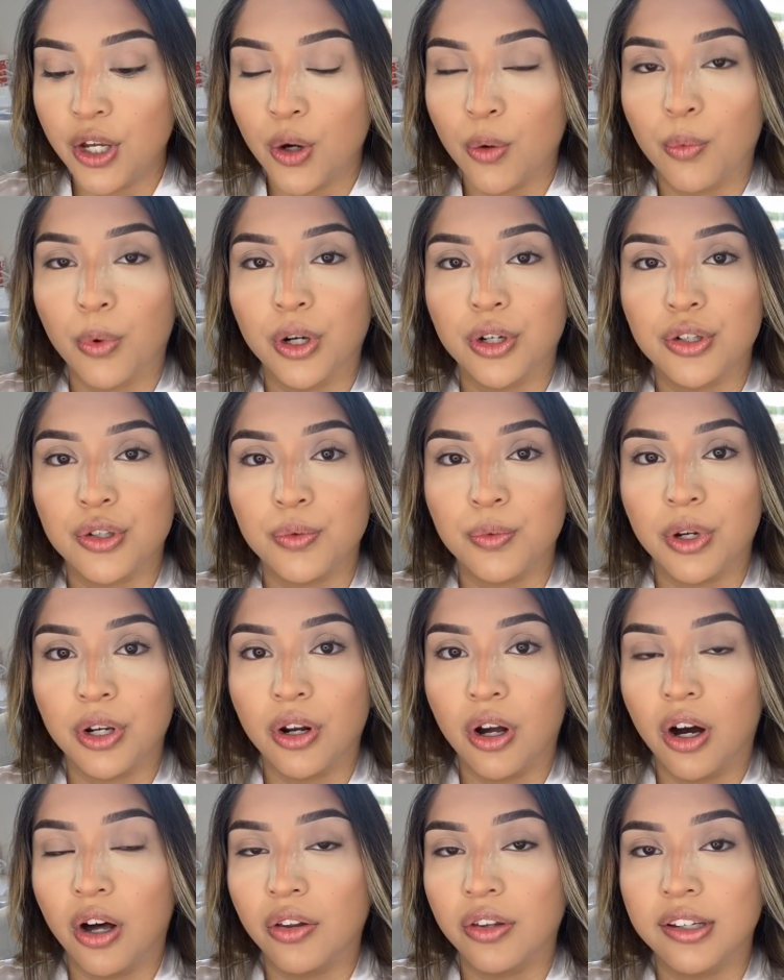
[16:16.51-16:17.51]
We're doing
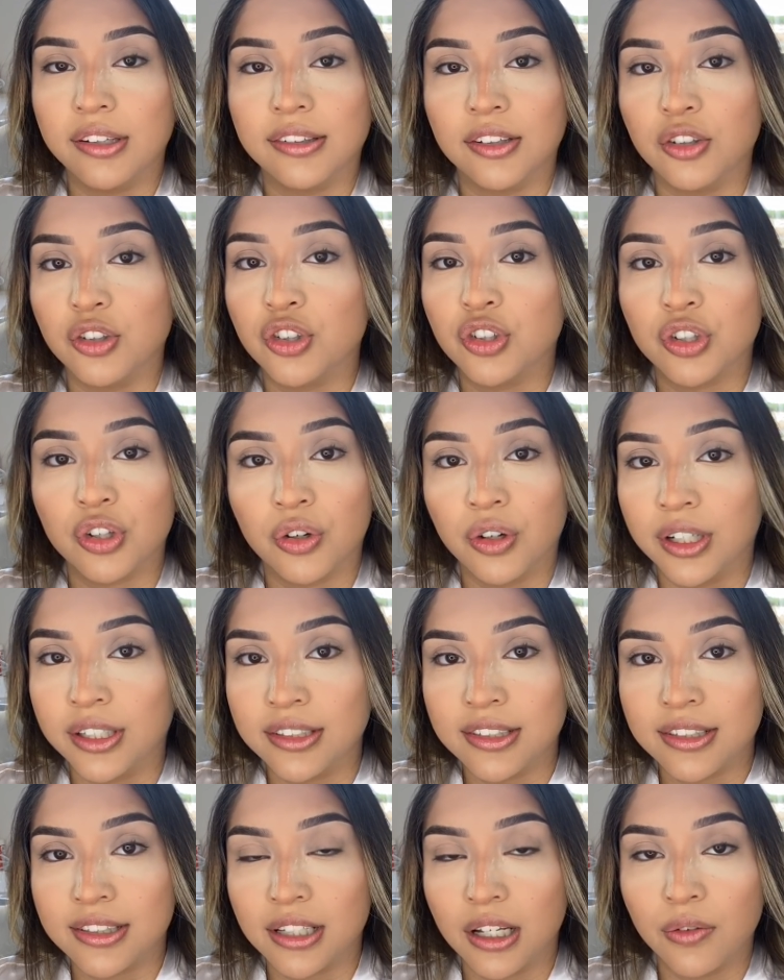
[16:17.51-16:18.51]
all these
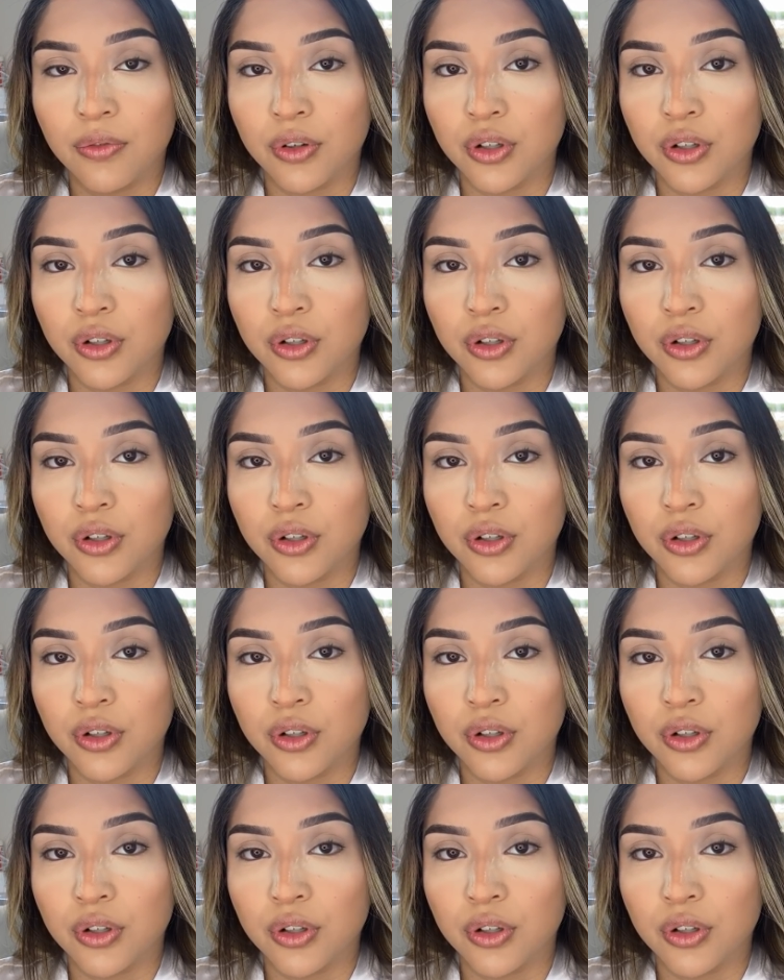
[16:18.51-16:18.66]
insurance stuff.